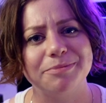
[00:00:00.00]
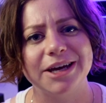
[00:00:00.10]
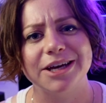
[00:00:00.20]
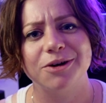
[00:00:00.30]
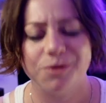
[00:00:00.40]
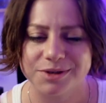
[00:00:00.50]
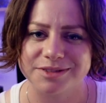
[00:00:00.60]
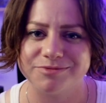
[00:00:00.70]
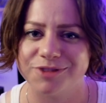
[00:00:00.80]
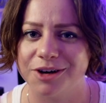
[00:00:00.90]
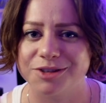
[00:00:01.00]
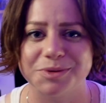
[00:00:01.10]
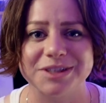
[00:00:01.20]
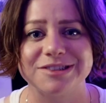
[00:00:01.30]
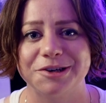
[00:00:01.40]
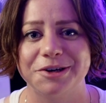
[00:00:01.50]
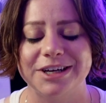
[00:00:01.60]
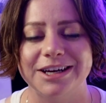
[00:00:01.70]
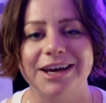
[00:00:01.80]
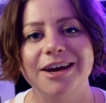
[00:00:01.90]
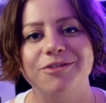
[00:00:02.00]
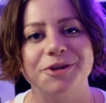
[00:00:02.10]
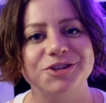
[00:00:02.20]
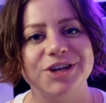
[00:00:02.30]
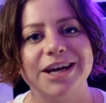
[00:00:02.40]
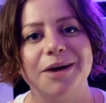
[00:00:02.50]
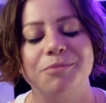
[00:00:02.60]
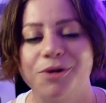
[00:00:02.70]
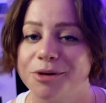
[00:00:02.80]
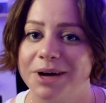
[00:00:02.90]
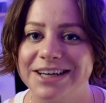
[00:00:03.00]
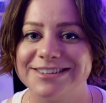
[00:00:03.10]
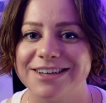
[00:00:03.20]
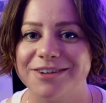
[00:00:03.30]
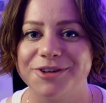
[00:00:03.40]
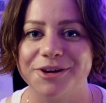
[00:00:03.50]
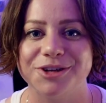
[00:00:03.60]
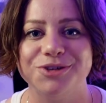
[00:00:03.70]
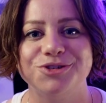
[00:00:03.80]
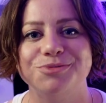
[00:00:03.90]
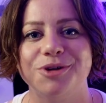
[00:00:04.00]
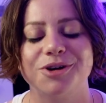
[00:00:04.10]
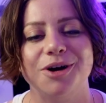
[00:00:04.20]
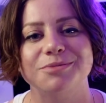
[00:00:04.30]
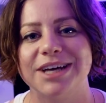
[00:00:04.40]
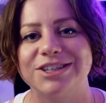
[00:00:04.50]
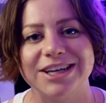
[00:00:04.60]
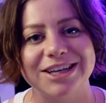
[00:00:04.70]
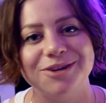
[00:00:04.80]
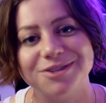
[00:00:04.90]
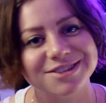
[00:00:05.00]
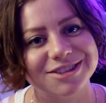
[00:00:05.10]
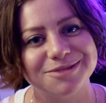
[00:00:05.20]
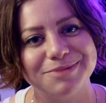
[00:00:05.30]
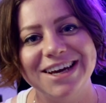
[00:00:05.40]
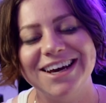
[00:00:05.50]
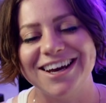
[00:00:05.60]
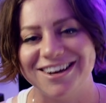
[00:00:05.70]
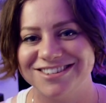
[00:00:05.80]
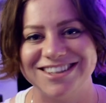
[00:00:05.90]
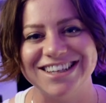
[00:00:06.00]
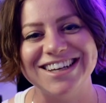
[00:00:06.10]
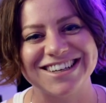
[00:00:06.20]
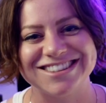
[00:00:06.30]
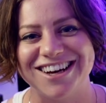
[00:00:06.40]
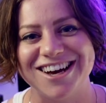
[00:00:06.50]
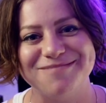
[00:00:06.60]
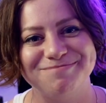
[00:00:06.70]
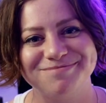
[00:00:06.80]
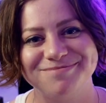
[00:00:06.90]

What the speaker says: making awesome vlogs with Sony. If you want to check out more of my stuff, go to youtube.com/ellyawesome, and I'll see you next time.